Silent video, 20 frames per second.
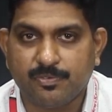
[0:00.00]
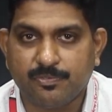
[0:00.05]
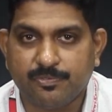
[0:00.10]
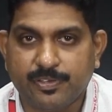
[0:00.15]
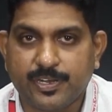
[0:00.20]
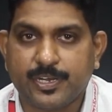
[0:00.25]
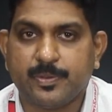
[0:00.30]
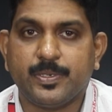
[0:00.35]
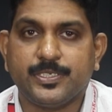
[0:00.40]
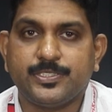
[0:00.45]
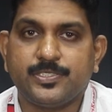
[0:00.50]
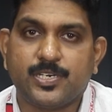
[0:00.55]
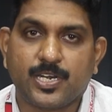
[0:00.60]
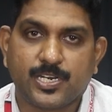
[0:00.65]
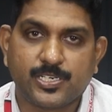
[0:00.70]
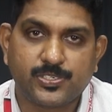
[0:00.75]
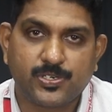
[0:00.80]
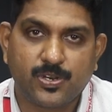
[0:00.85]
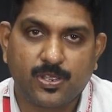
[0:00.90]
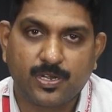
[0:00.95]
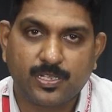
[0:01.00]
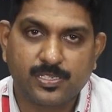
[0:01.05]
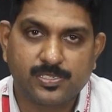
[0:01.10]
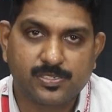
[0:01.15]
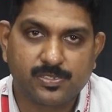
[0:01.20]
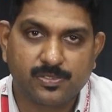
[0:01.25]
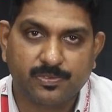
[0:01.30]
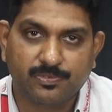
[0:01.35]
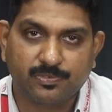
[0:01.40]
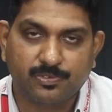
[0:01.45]
very much trust on
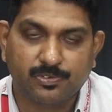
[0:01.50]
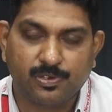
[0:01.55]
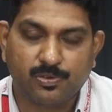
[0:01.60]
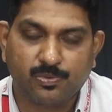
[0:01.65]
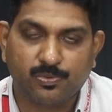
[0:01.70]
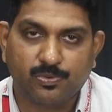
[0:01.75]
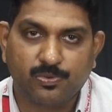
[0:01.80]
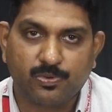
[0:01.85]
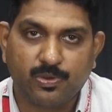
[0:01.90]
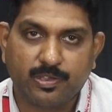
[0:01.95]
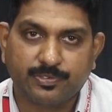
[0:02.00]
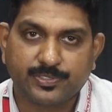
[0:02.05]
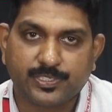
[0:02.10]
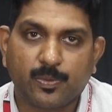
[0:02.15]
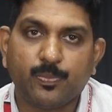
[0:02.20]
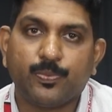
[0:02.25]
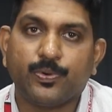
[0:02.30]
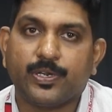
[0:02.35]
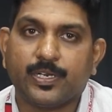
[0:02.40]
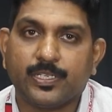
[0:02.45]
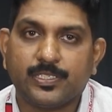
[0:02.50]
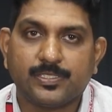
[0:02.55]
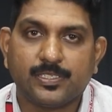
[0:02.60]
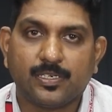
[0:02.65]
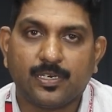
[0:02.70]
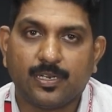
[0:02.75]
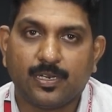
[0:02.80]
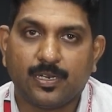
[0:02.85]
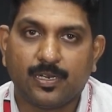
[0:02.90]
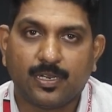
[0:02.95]
us, who have supported us,
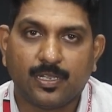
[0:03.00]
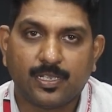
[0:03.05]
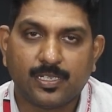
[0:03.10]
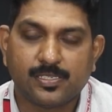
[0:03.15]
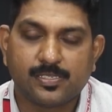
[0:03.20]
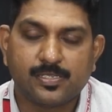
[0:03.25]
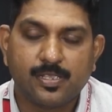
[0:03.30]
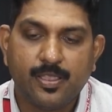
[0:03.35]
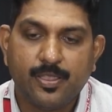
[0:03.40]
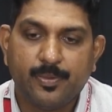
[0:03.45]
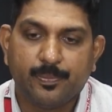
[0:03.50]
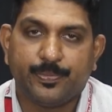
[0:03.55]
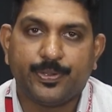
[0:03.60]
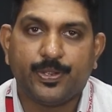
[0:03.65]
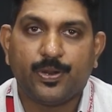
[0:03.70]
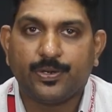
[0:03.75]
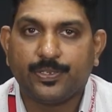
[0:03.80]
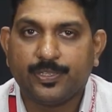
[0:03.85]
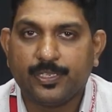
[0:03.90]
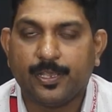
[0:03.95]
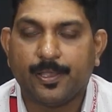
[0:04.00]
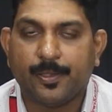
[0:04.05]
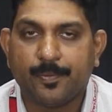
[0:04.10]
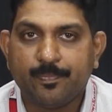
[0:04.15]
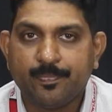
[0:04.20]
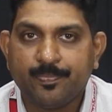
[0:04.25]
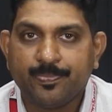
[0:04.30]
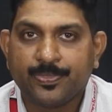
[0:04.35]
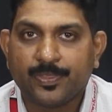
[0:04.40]
us beyond the